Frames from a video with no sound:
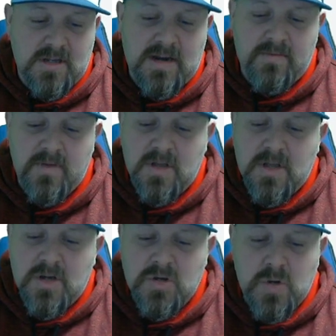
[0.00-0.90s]
kind of
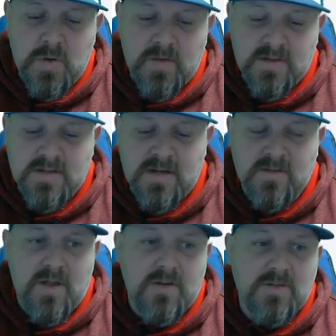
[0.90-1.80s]
new to this,
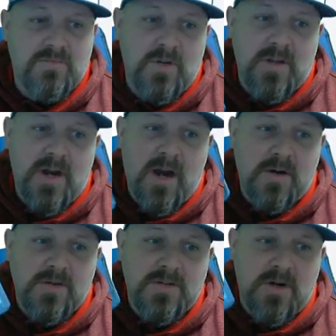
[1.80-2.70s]
is the really
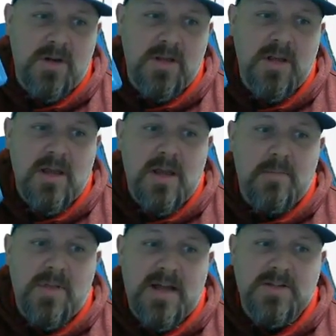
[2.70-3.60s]
hard, sturdy
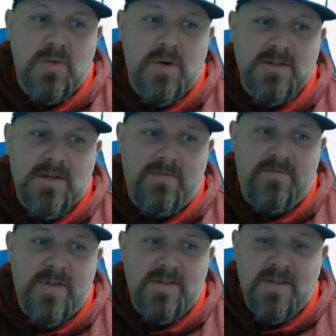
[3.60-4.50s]
plastic ones that
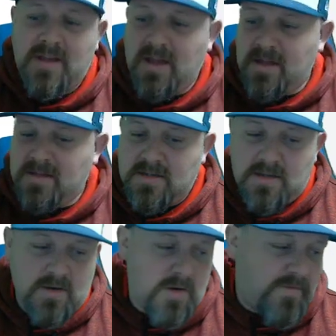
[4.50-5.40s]
fit the case
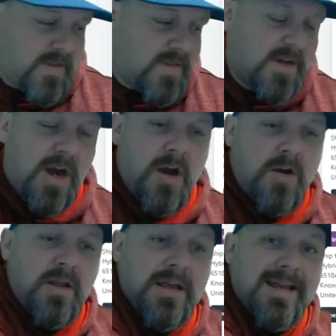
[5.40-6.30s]
or fit the card